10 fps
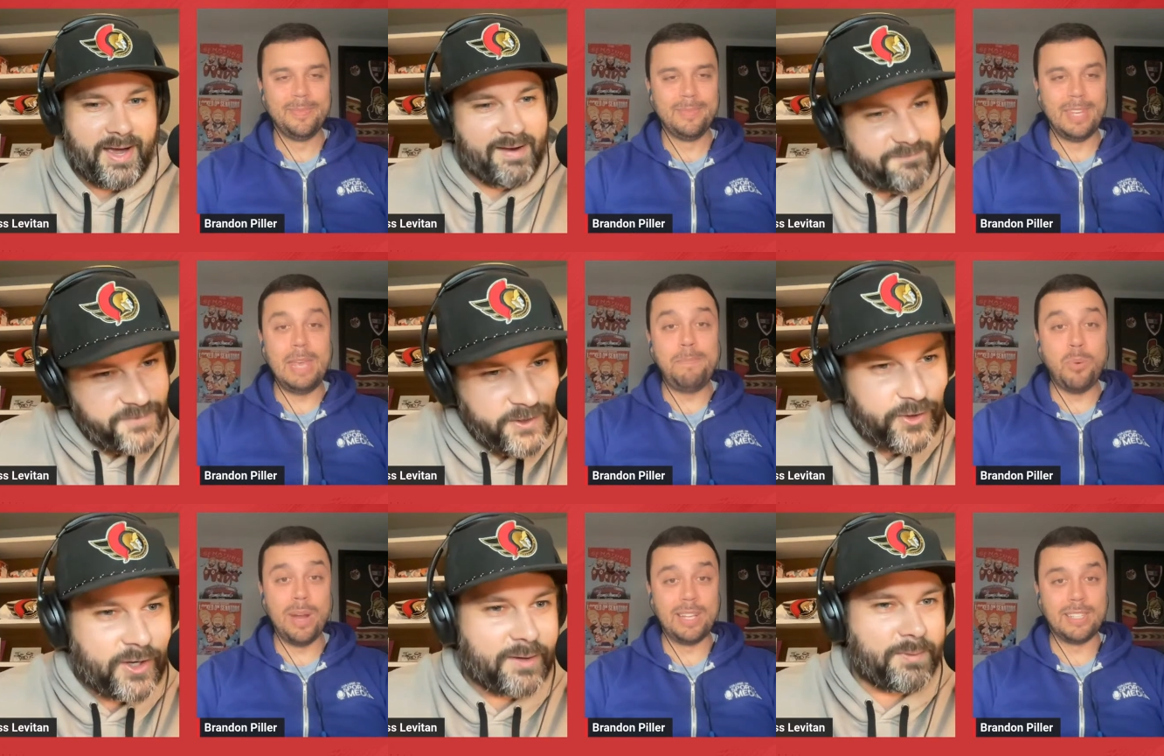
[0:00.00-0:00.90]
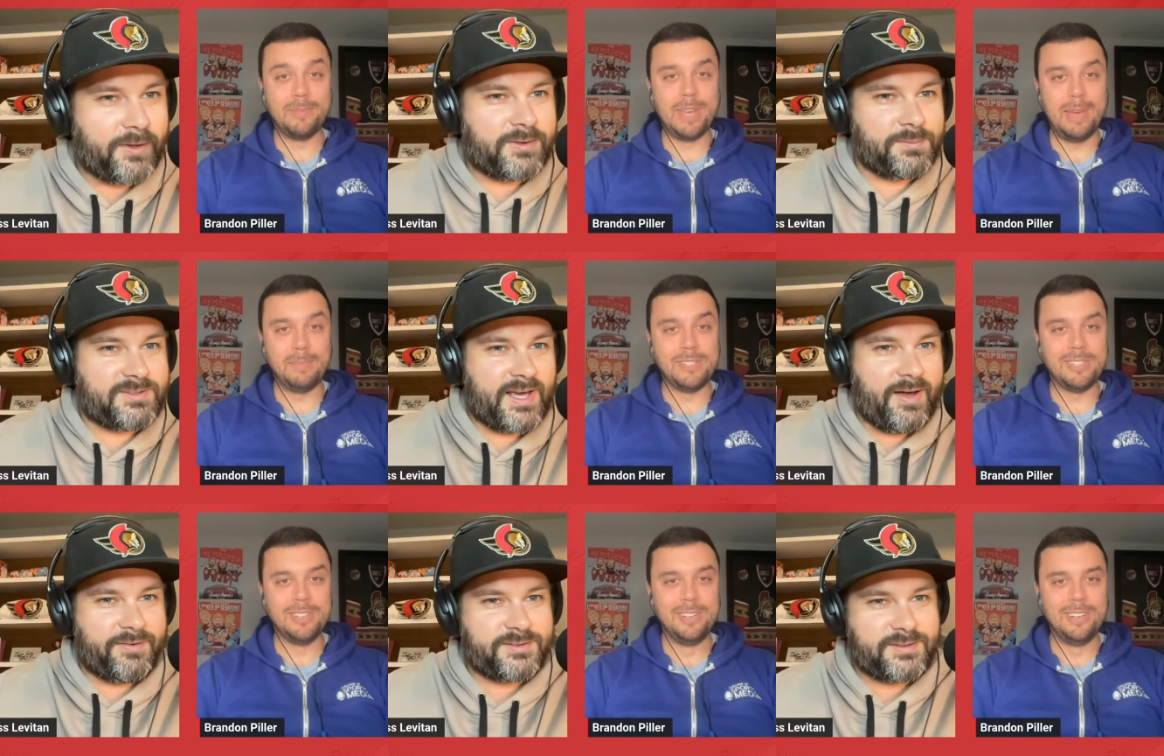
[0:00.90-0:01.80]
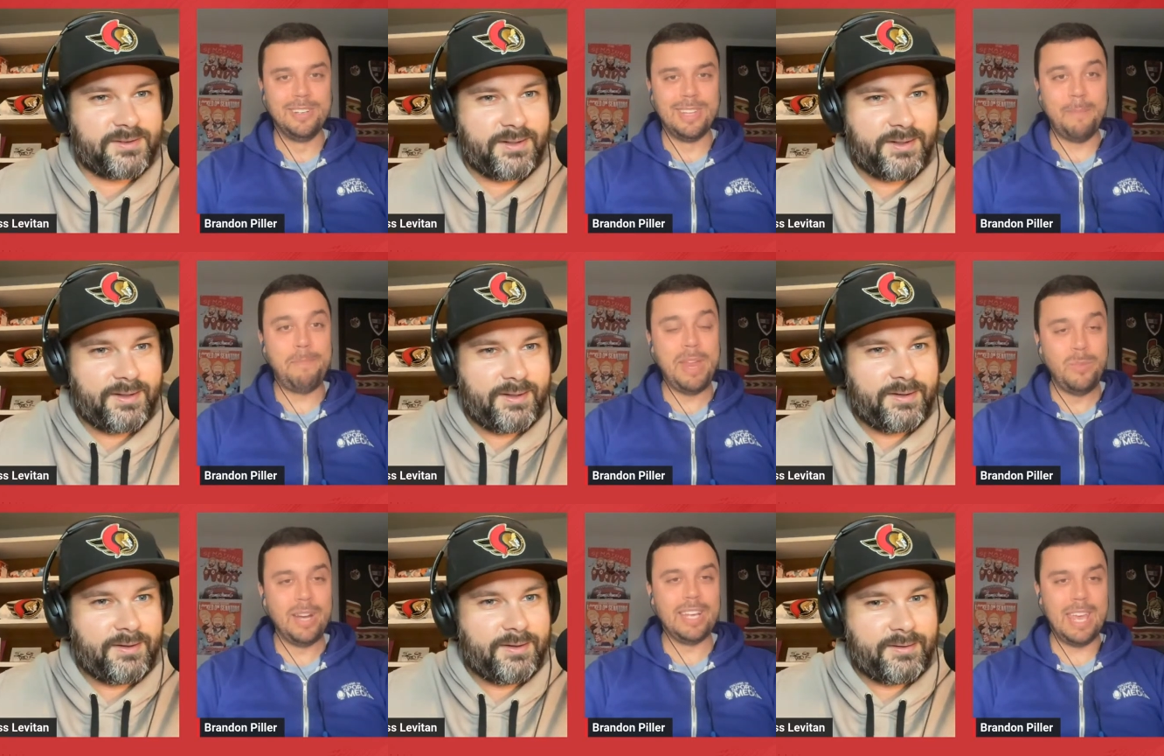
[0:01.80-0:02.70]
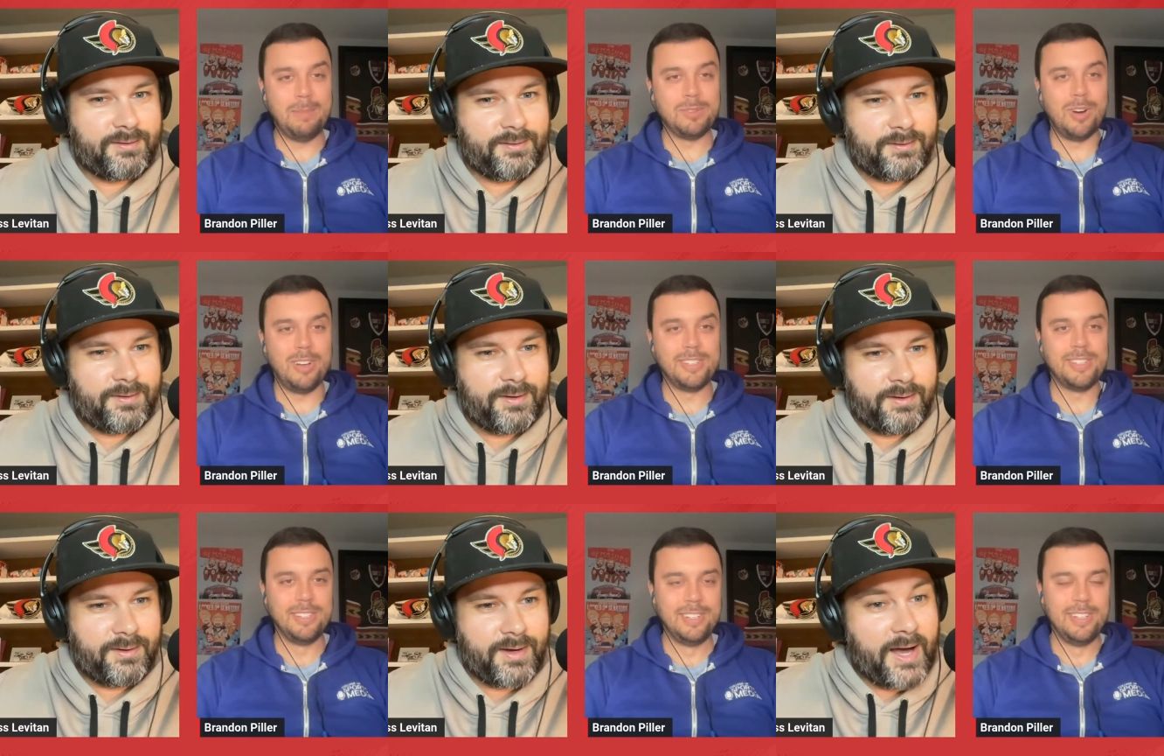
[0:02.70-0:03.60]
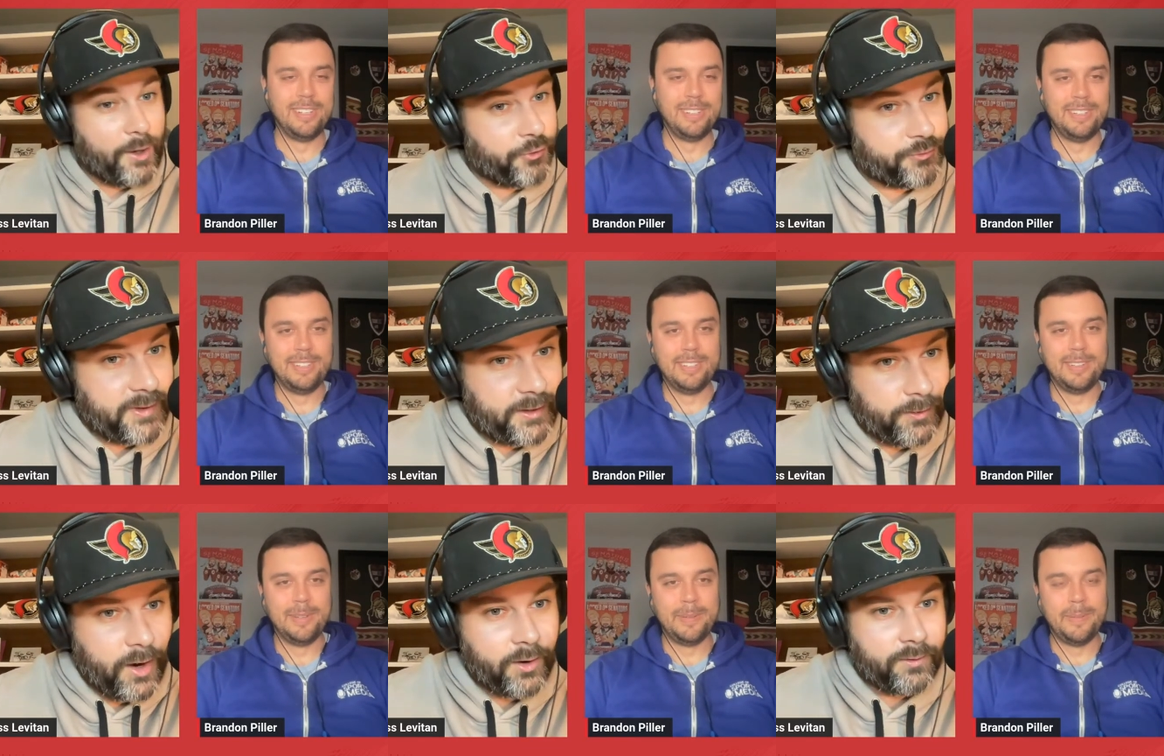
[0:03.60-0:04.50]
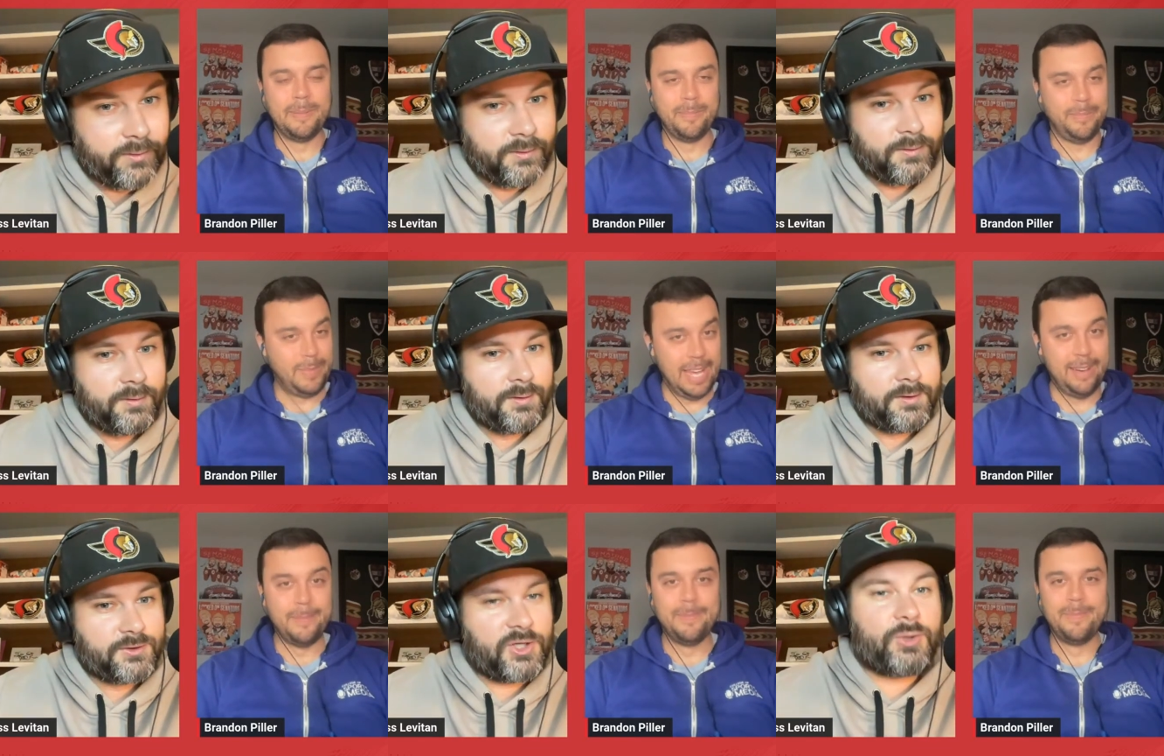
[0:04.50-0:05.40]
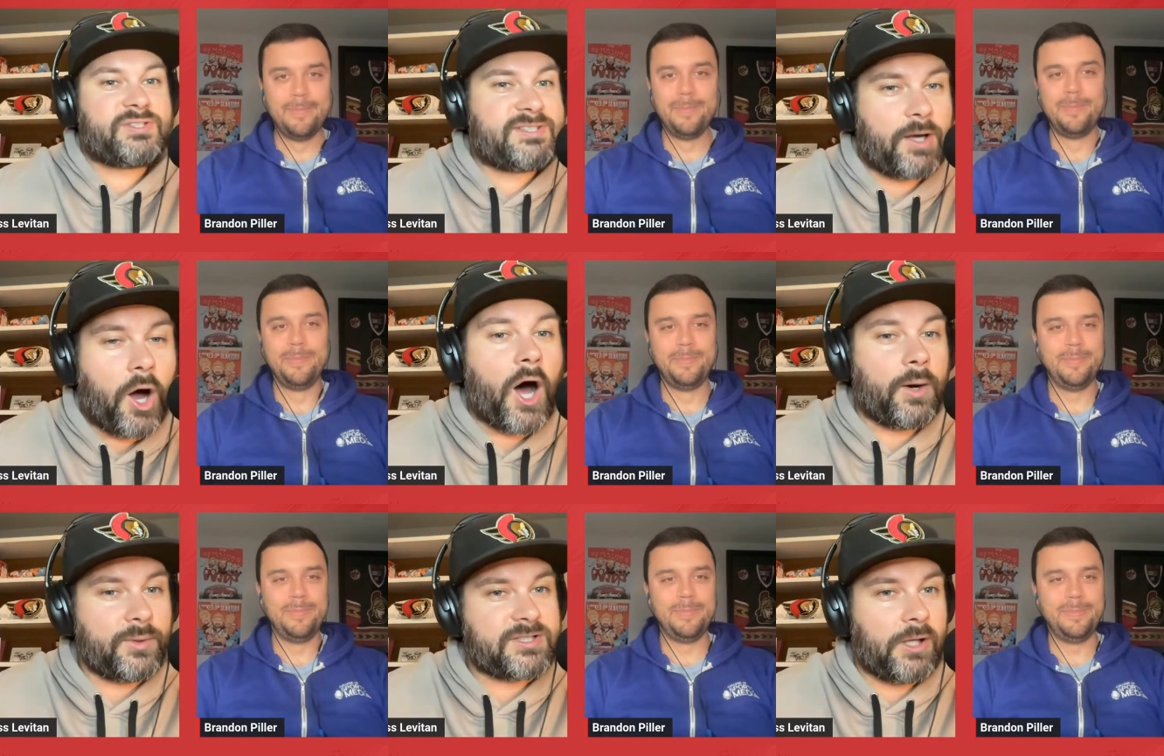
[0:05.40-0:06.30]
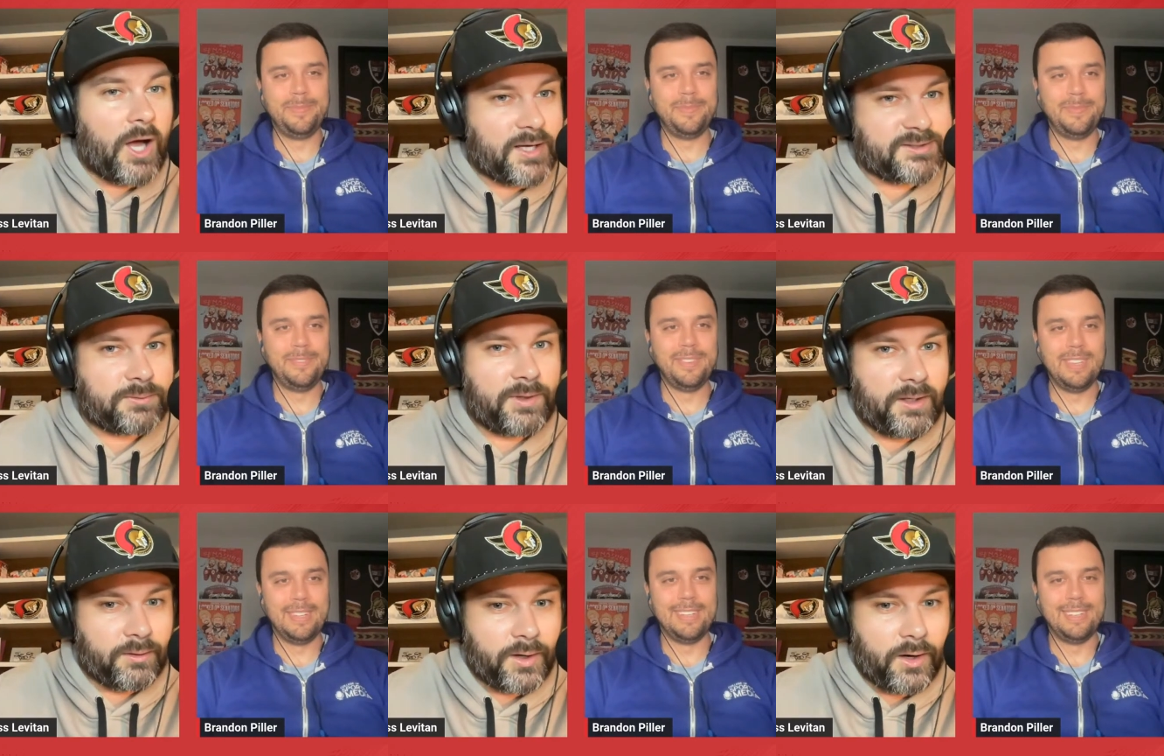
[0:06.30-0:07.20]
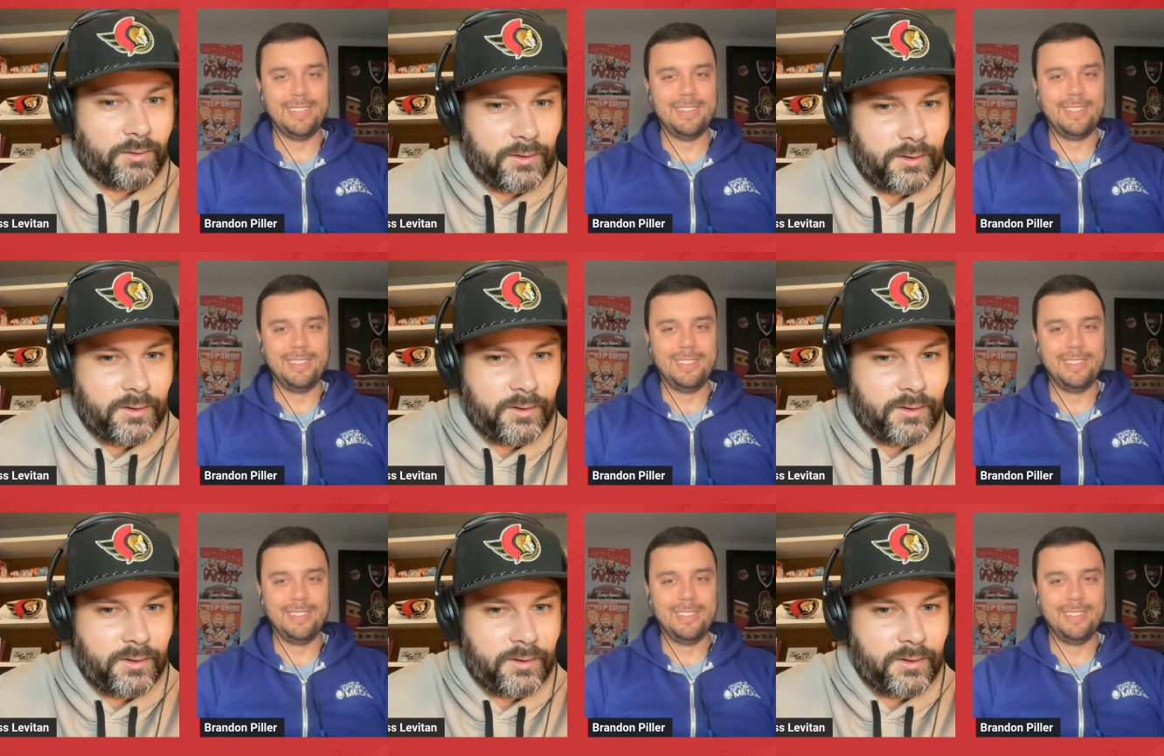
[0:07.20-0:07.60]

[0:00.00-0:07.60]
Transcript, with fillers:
Speaker 1: and Keep feel good about themselves.
Speaker 2: They've been winning games, Ross.
Speaker 1: I know three in a row. Yeah. So Ottawa's lost three in a row.